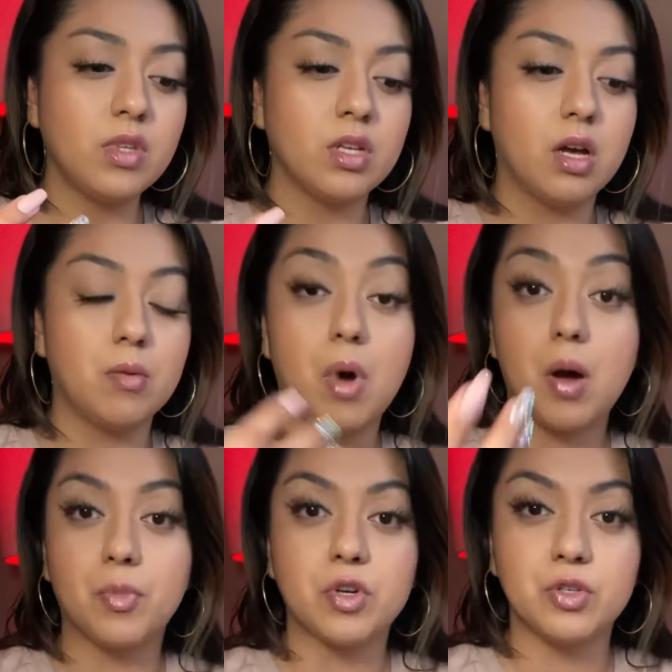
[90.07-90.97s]

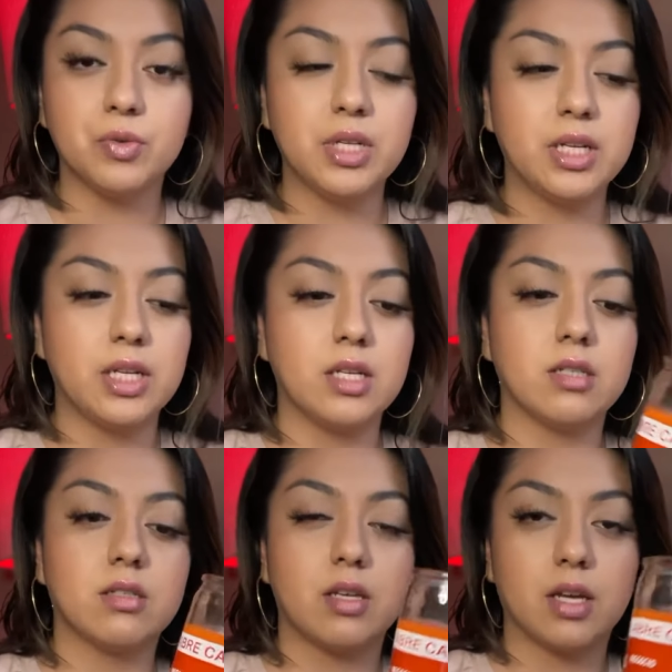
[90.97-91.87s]

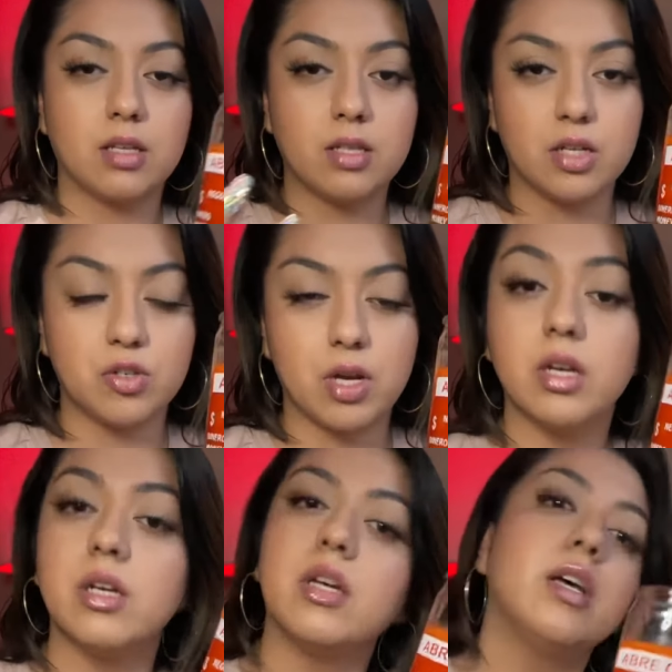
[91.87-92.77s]
opportunities, etc.
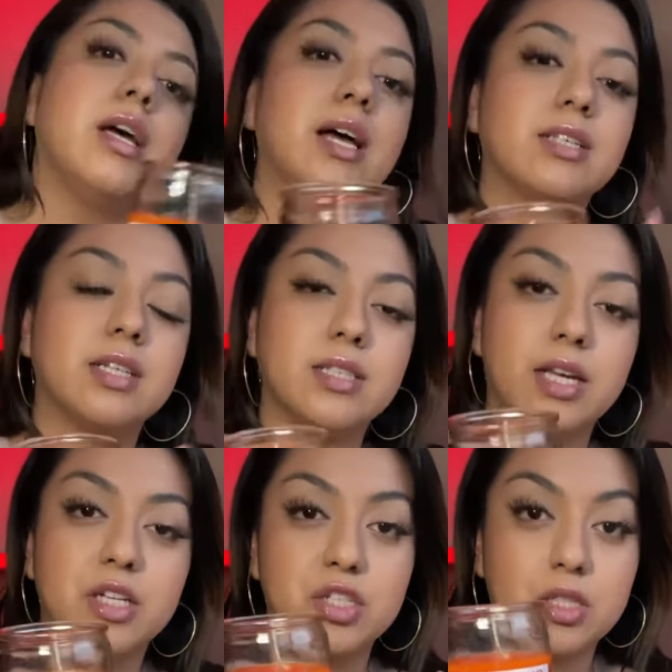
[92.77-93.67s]
As I said,
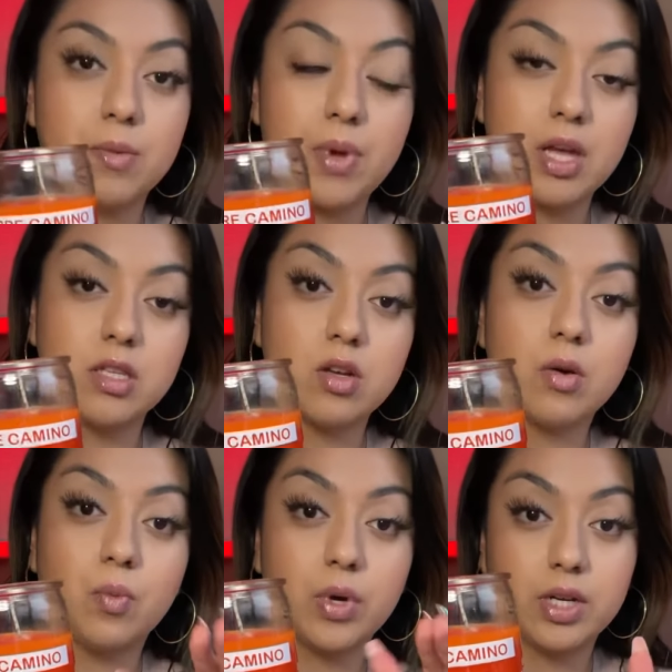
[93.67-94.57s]
it just depends
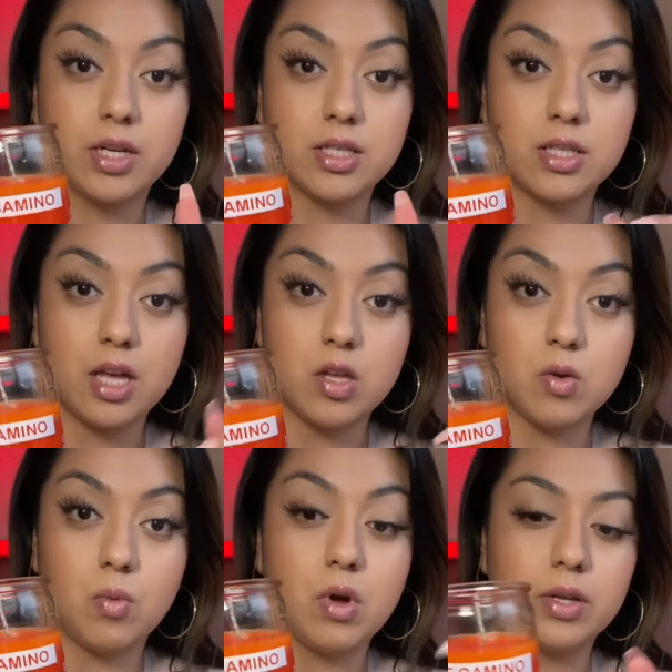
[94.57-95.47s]
on what it is that you
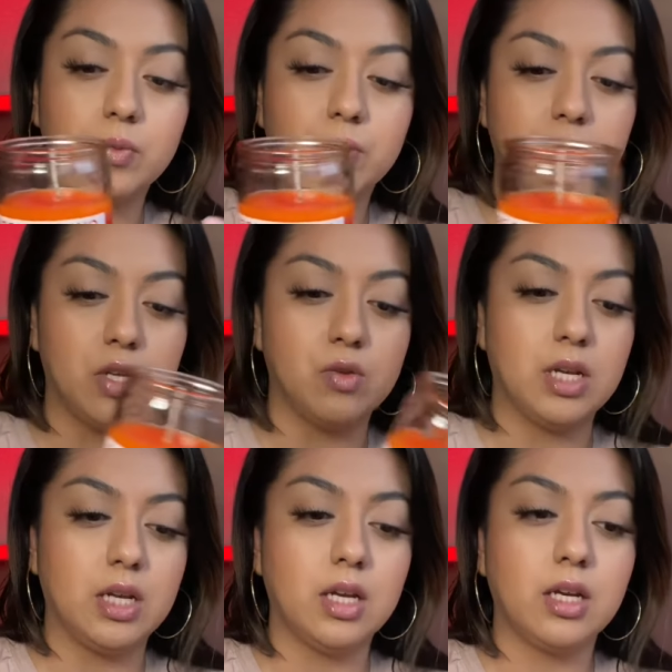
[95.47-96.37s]
want and what you
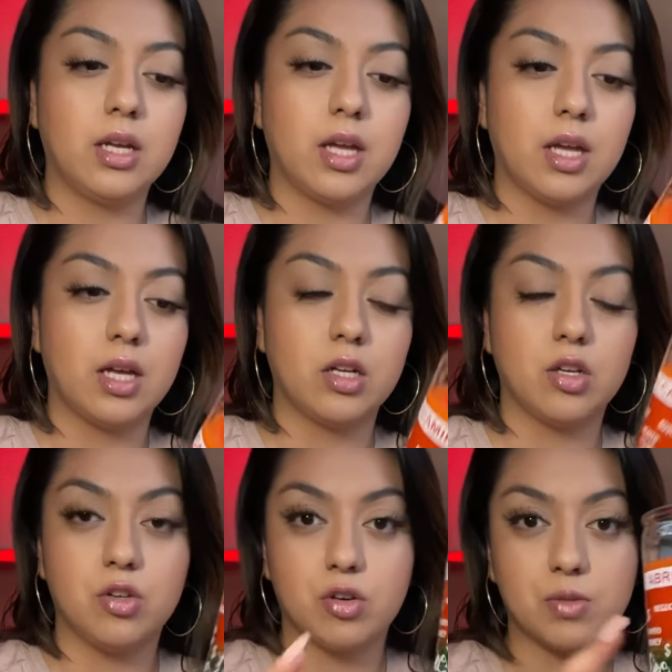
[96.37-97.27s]
need and
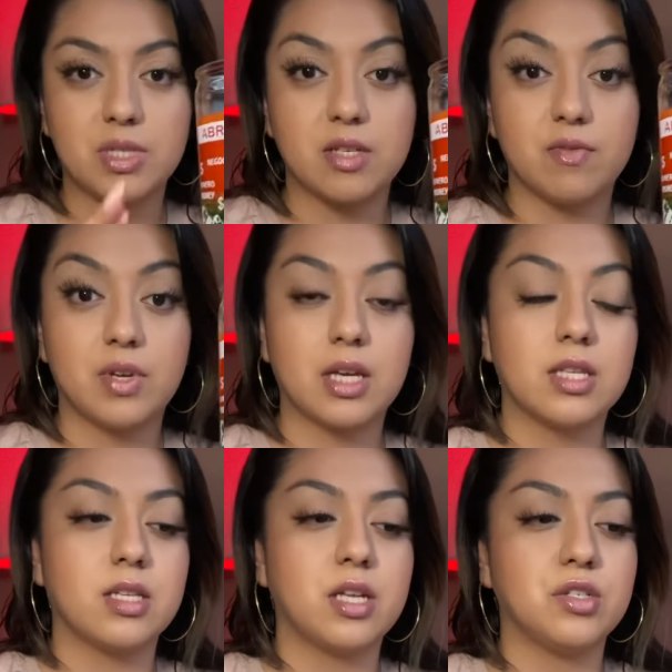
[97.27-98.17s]
your specific
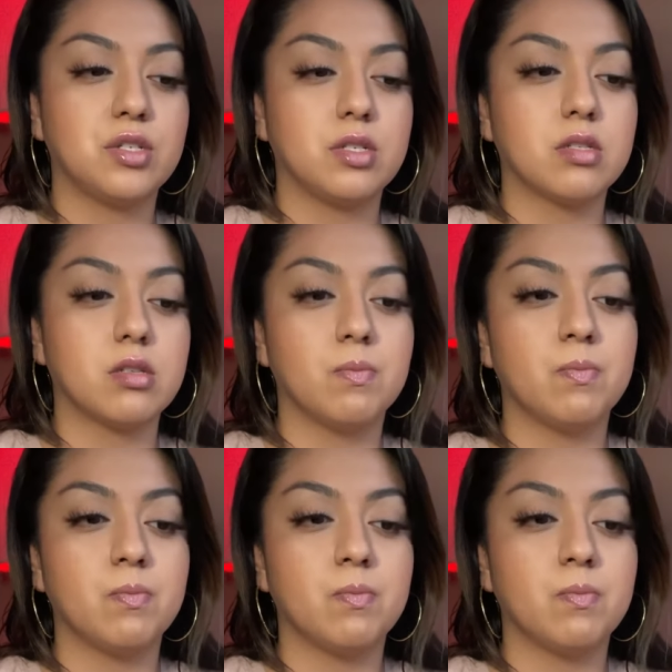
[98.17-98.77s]
intentions.